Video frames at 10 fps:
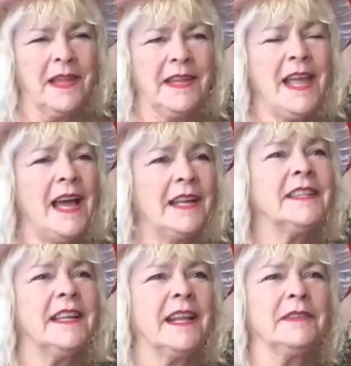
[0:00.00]
Yeah, it
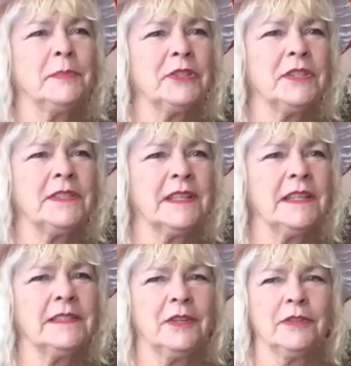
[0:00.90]
did. Especially
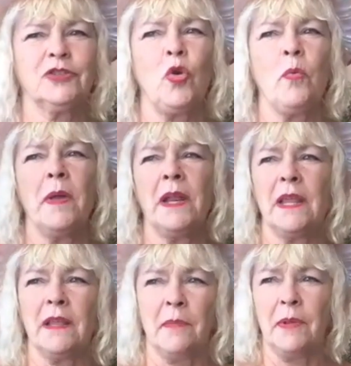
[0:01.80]
since, so
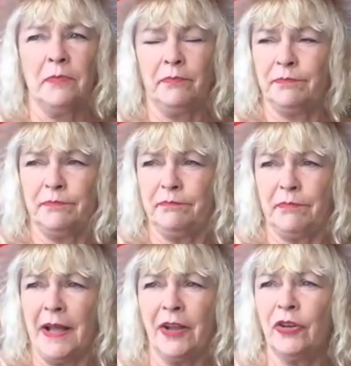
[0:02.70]
many, I mean,
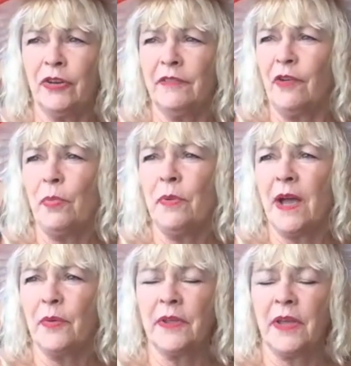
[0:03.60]
I couldn't have opened
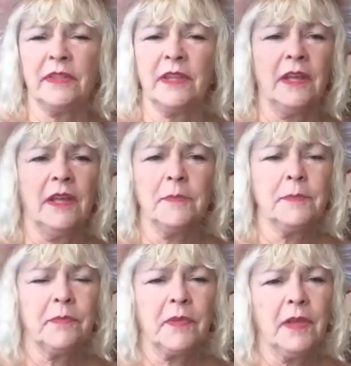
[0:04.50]
that without
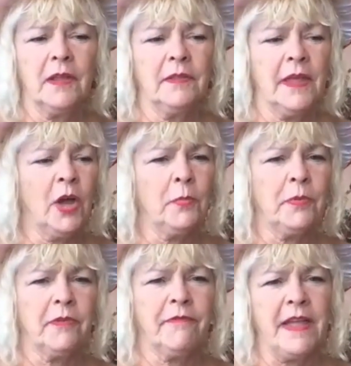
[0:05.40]
the help
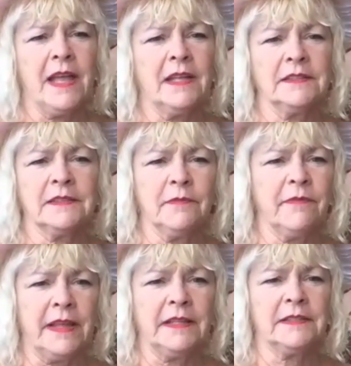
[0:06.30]
of the fans. The
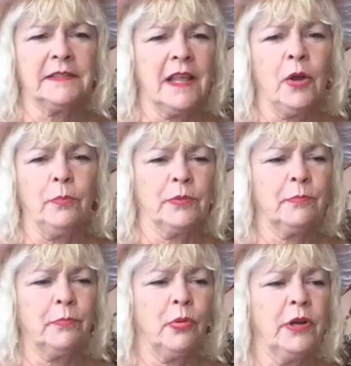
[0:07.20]
fans helped
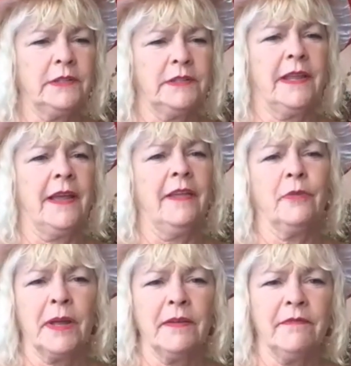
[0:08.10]
put it together
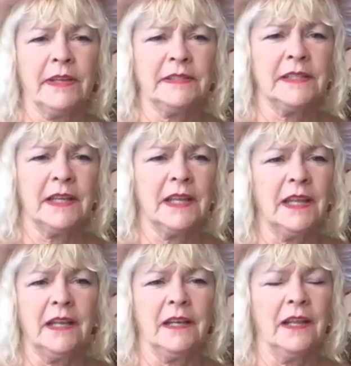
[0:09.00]
by
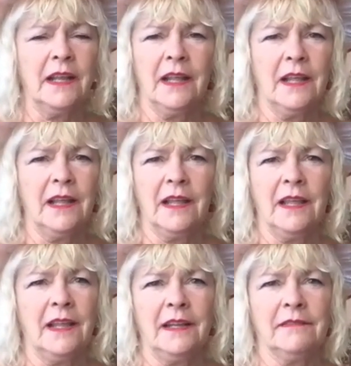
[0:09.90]
investing
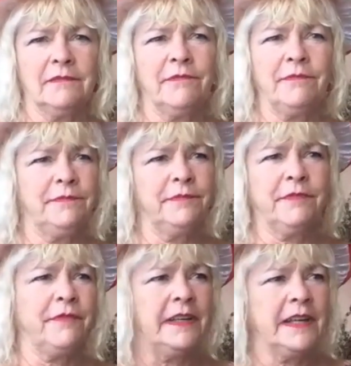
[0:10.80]
and
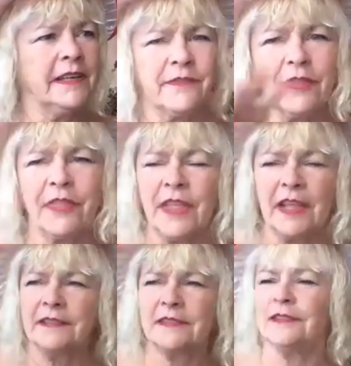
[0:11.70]
funding different
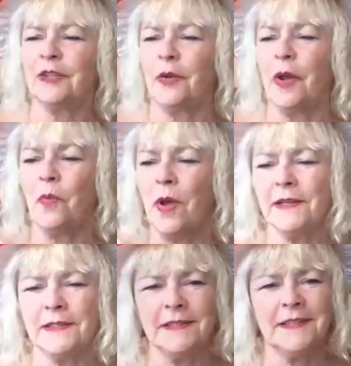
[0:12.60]
things. And so I
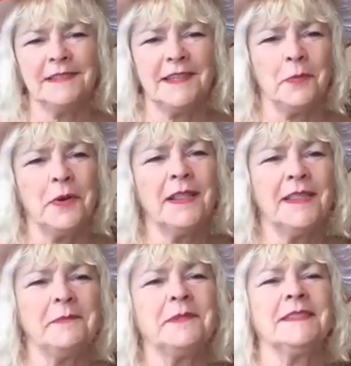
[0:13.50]
wanted
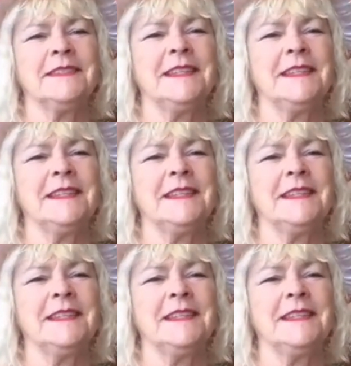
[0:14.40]
them to